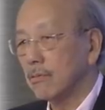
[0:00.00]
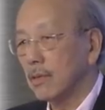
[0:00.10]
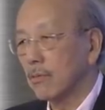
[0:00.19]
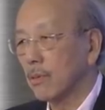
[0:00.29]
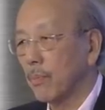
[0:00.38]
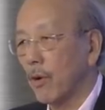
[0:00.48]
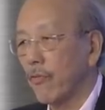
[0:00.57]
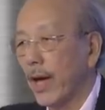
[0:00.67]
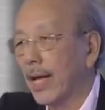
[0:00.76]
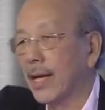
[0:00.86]
you know, the
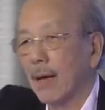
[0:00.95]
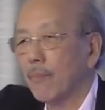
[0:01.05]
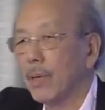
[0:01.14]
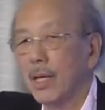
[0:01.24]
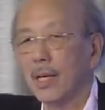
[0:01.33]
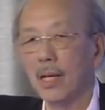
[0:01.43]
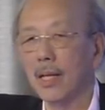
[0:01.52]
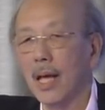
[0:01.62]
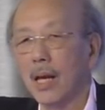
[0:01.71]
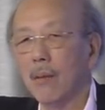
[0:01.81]
both end can be
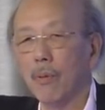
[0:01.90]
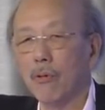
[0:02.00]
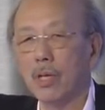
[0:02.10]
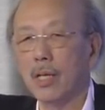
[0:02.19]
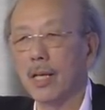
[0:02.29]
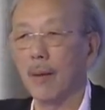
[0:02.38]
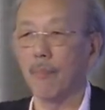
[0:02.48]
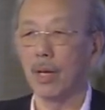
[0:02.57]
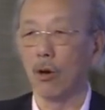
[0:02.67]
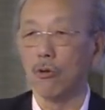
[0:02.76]
in any protein, can
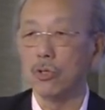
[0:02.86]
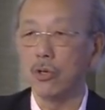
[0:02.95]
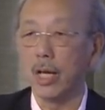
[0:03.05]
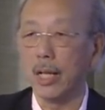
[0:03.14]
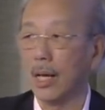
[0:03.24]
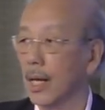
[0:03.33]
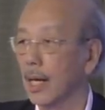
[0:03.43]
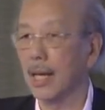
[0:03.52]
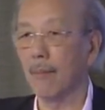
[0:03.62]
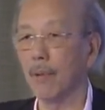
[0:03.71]
be close together,
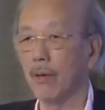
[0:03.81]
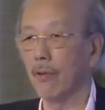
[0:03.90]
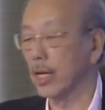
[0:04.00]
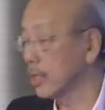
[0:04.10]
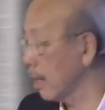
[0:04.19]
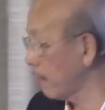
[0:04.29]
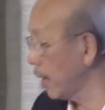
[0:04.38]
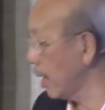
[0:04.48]
it can be very separate